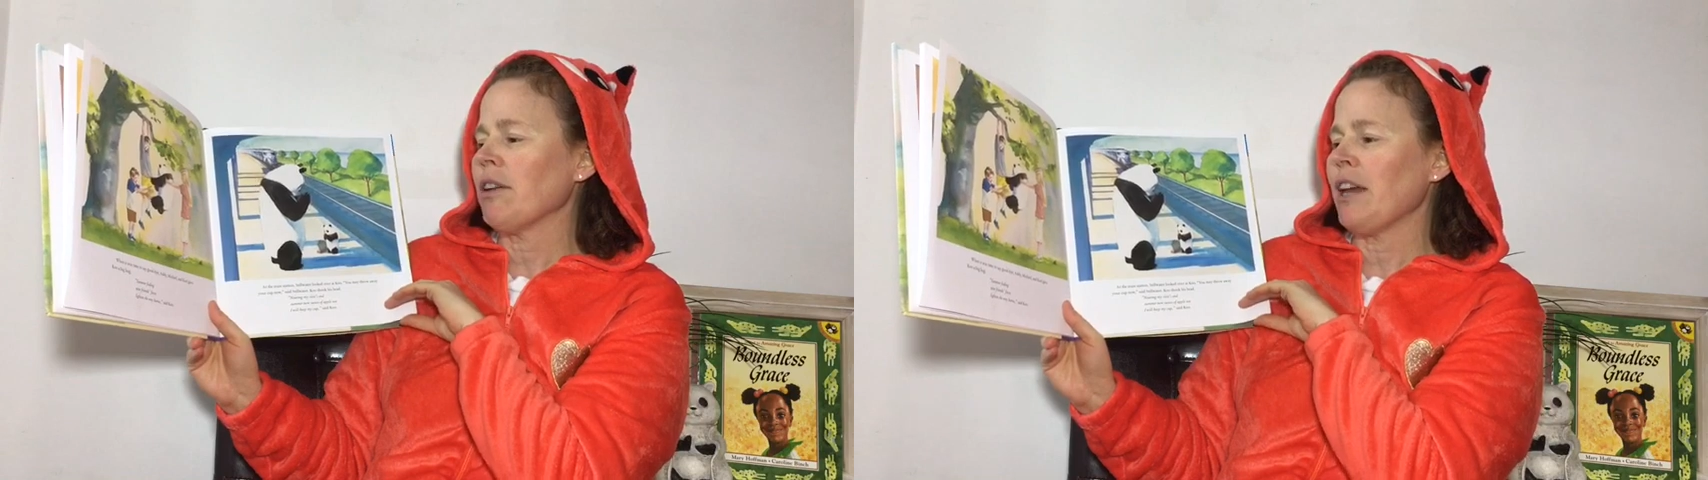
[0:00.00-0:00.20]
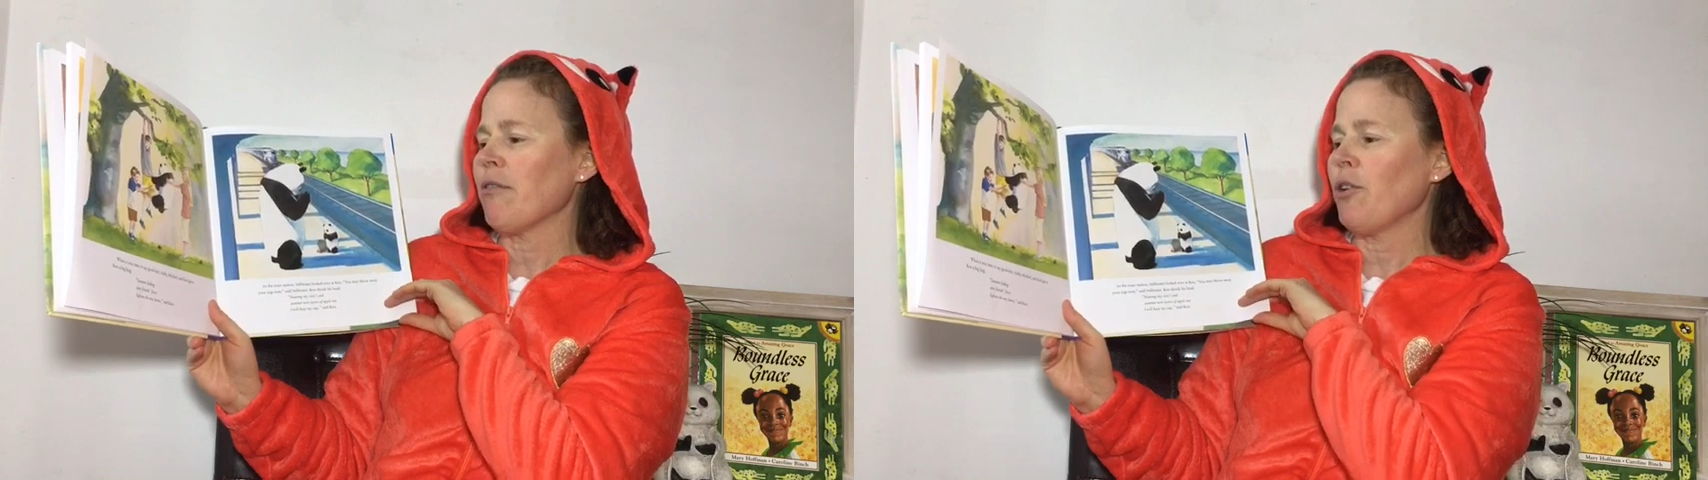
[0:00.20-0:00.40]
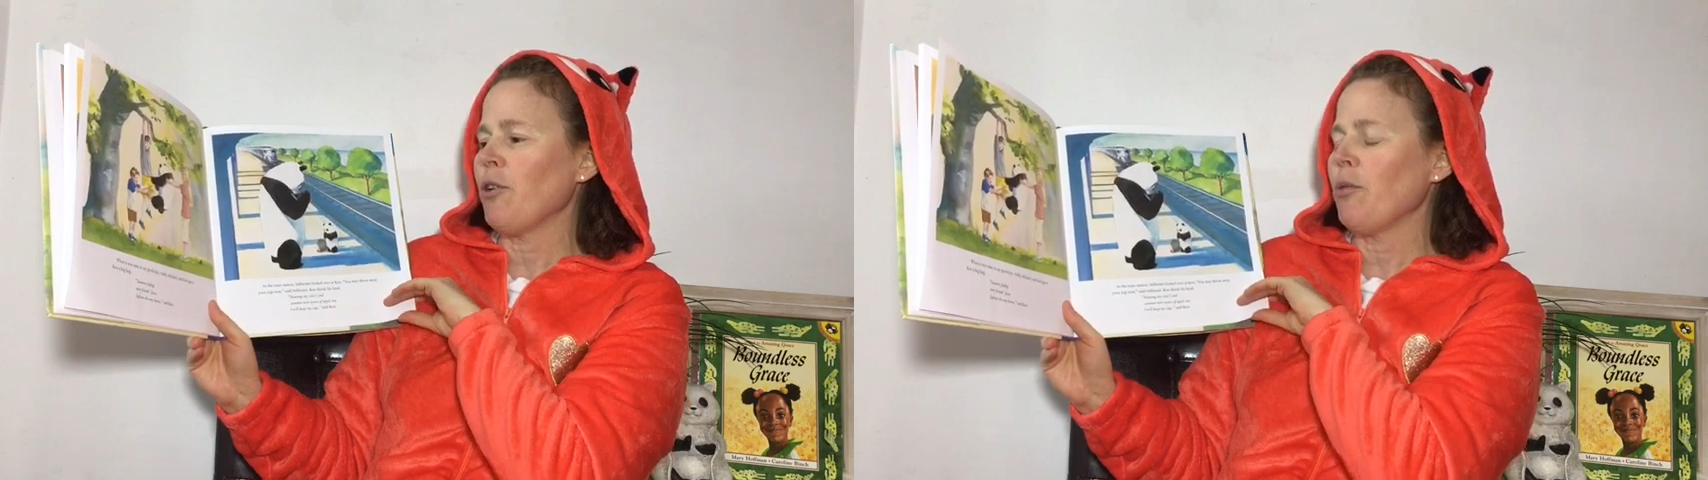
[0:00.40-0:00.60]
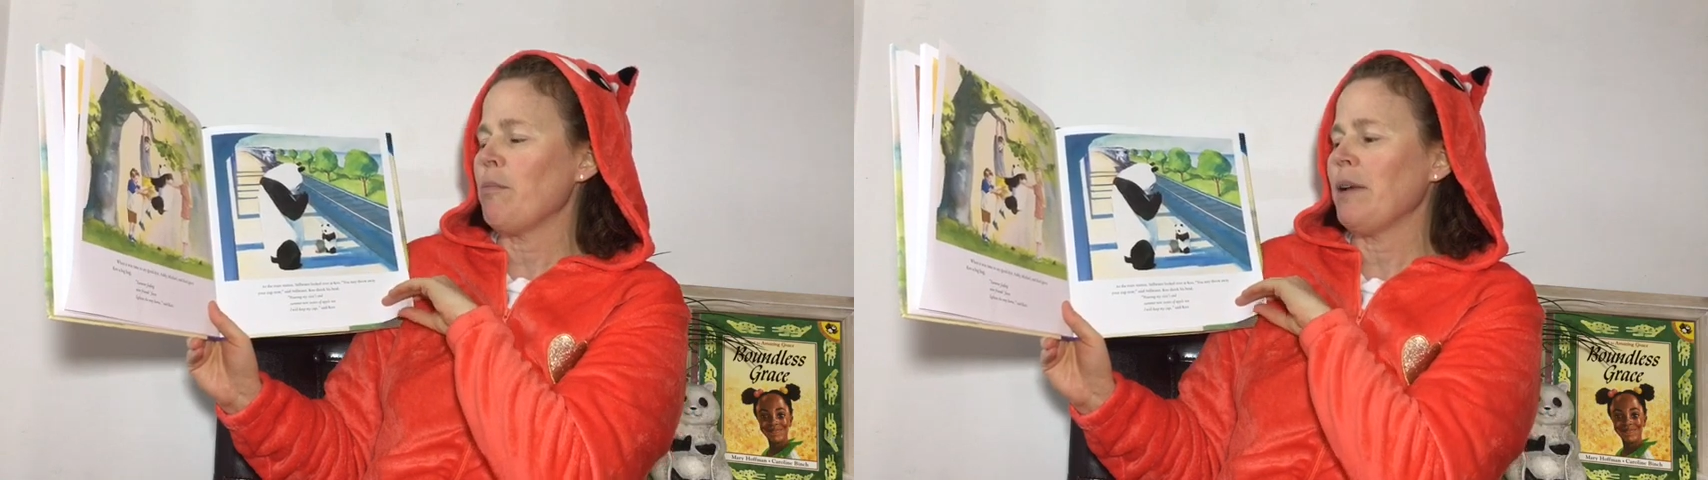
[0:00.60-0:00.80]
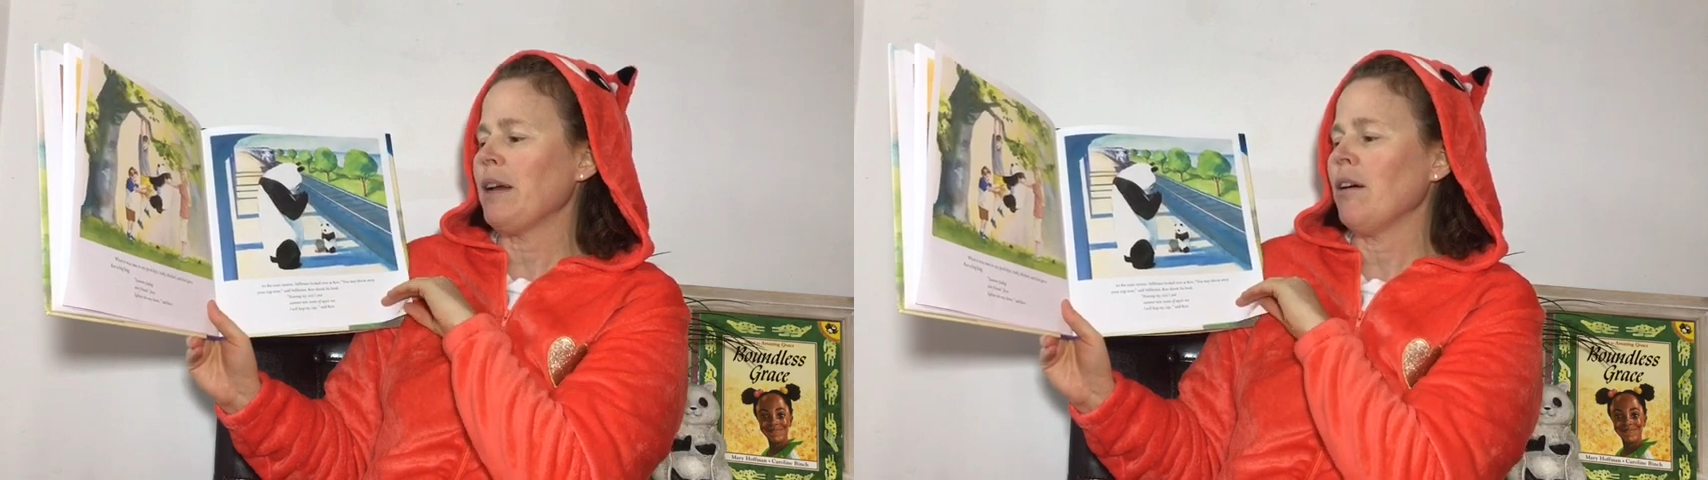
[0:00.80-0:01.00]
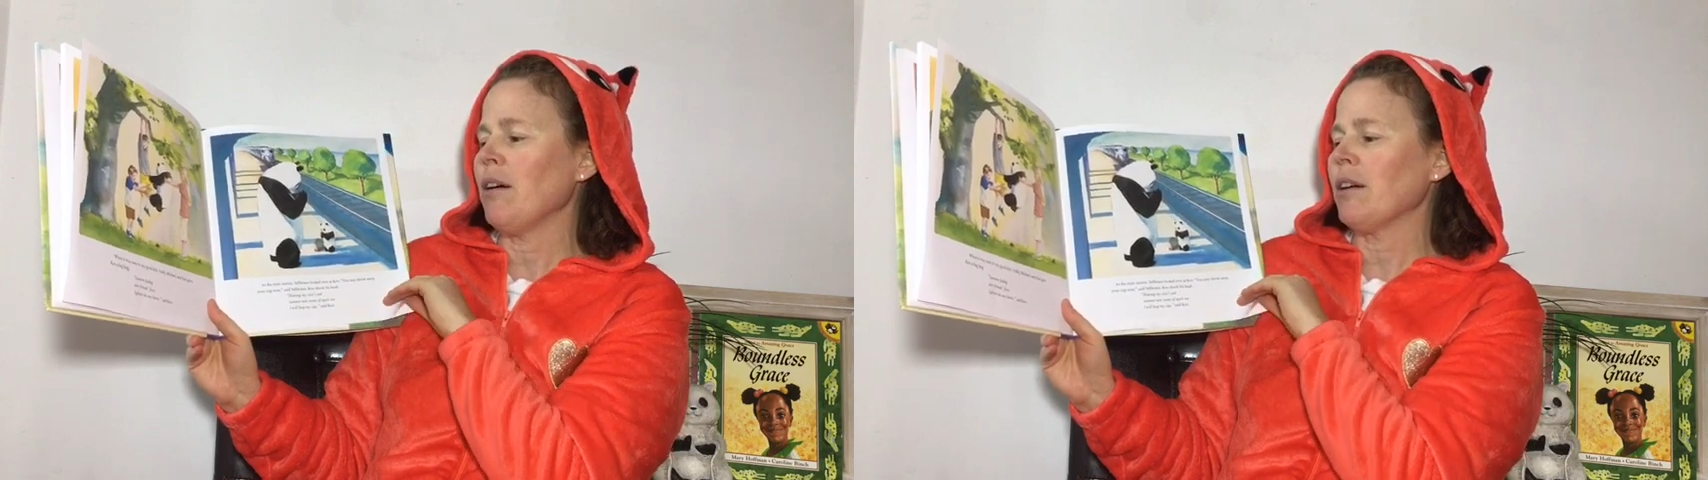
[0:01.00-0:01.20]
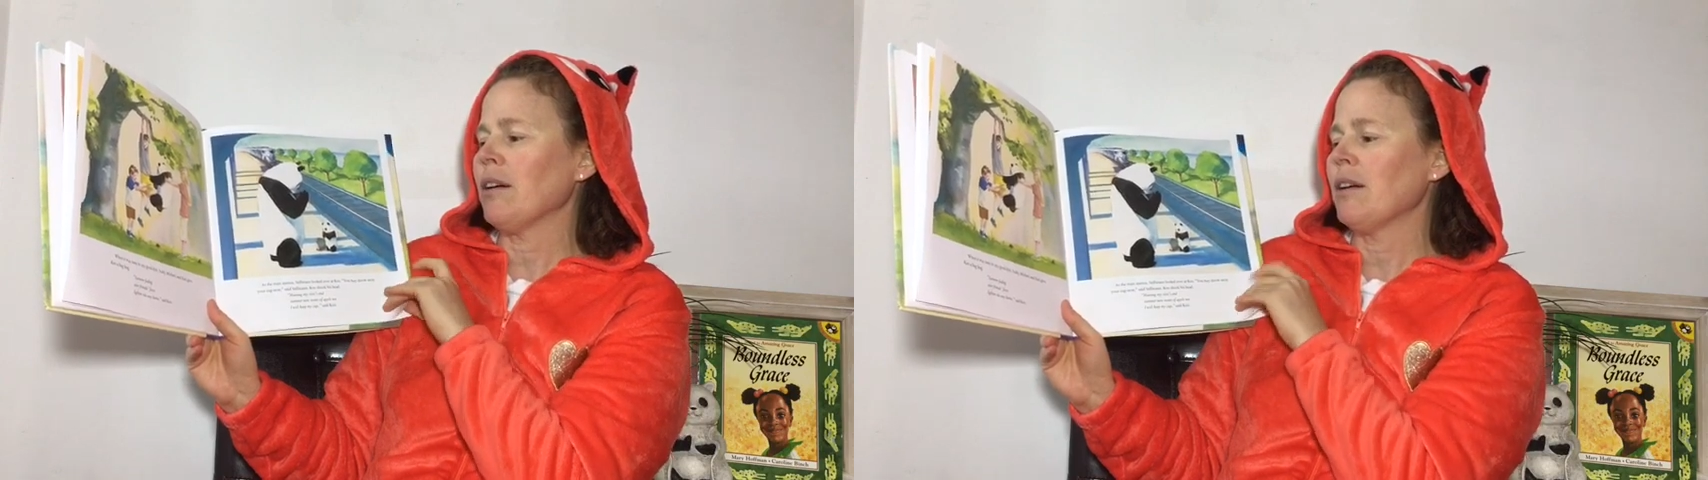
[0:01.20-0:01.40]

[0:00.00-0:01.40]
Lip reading: gave Coo a big hug.